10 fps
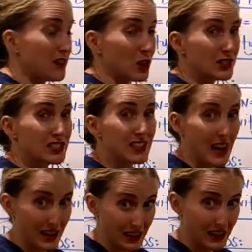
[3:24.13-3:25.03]
our
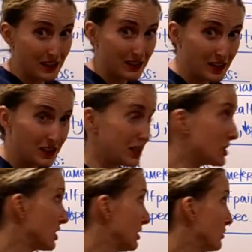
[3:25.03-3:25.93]
static
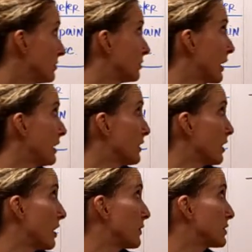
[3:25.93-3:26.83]
condition, right?
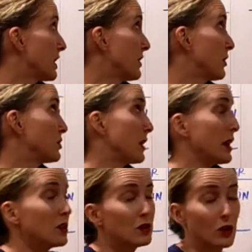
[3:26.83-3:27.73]
The other side of our
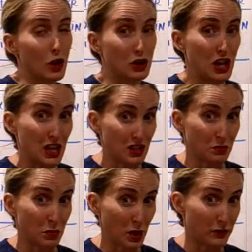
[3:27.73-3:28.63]
triangle, our change
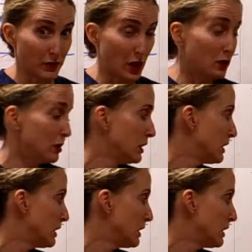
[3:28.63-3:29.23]
in blood flow.